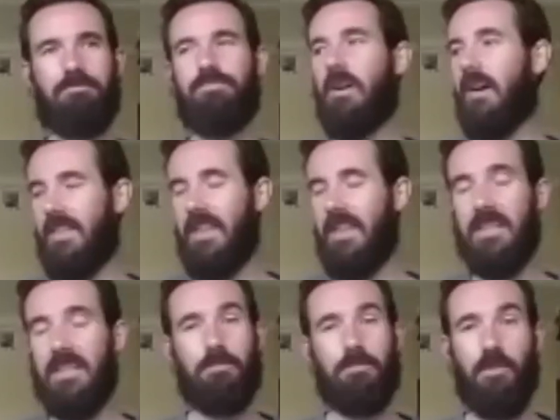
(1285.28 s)
that's
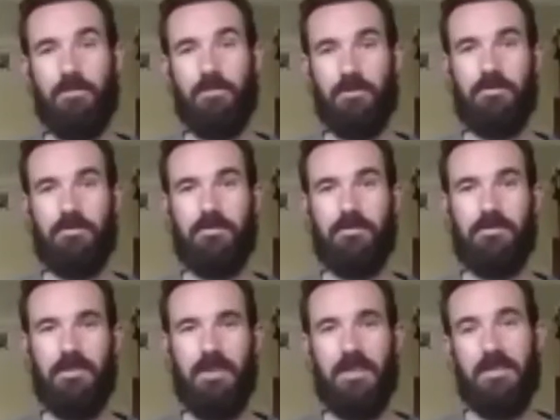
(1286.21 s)
beautiful. And so
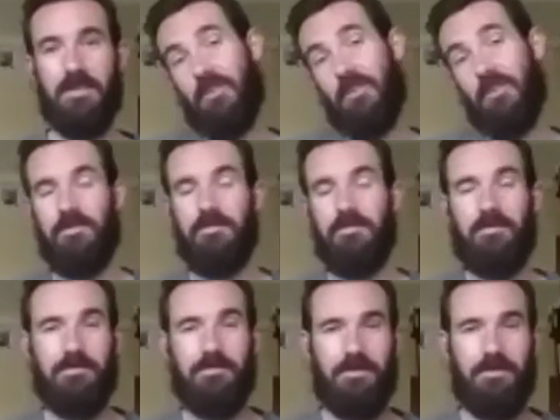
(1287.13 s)
I,
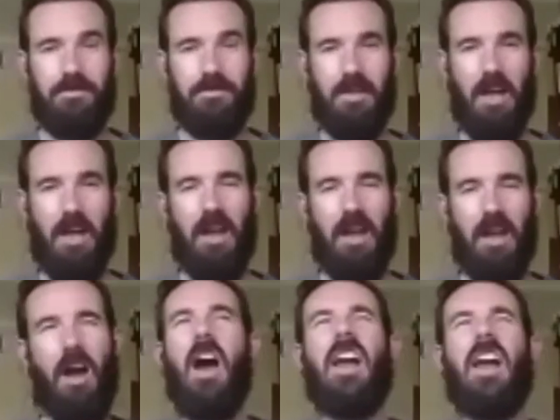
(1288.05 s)
I guess, I think
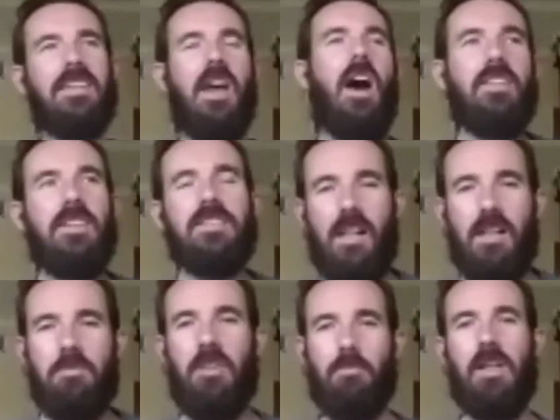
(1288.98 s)
there's an element that I'm
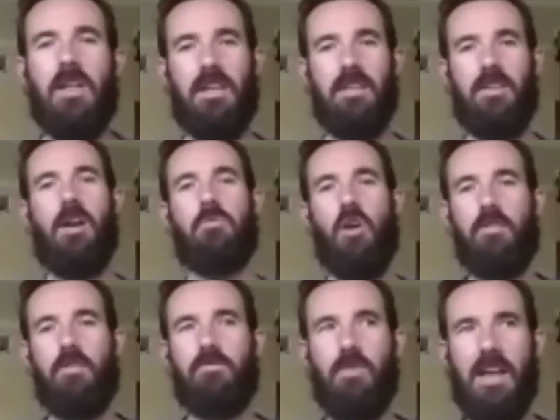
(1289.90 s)
lucky that I'm not
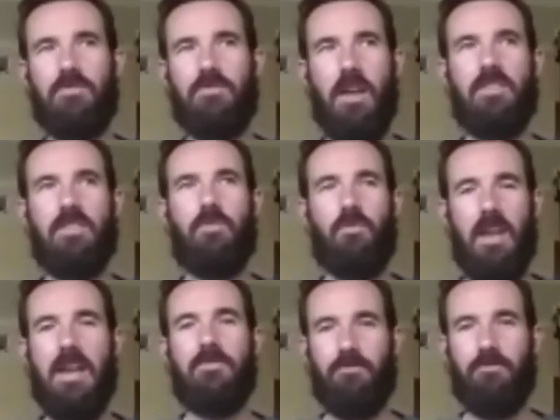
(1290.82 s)
like trying to create
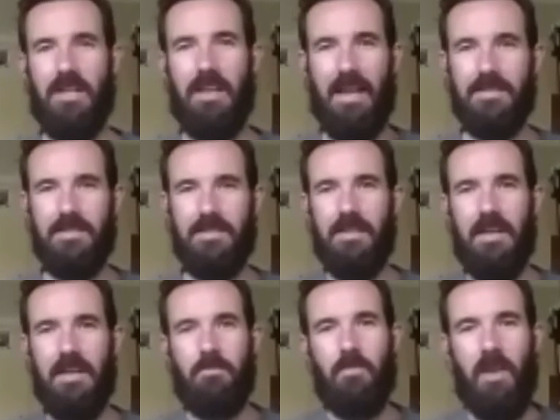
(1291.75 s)
freelance.
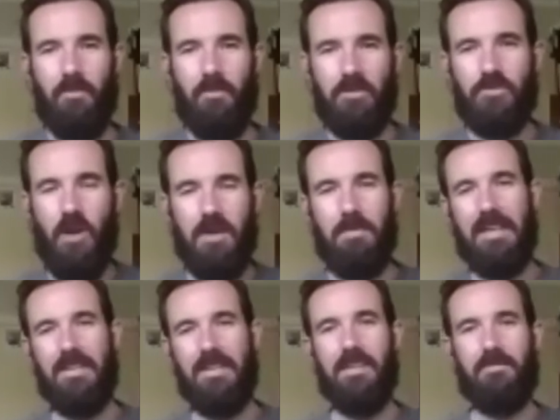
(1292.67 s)
If I was trying to make
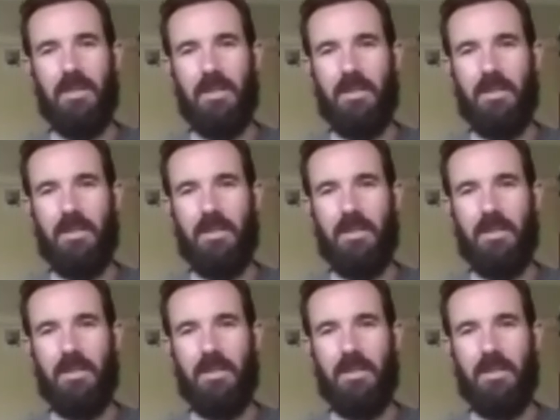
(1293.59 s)
a living